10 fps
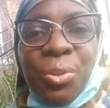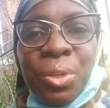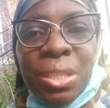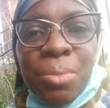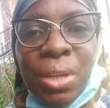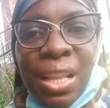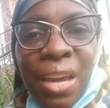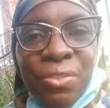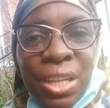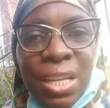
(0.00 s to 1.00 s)
going to be a
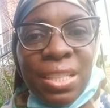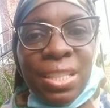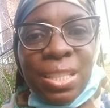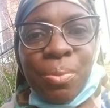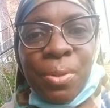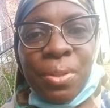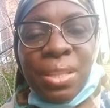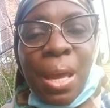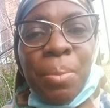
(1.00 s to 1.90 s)
life-changing experience?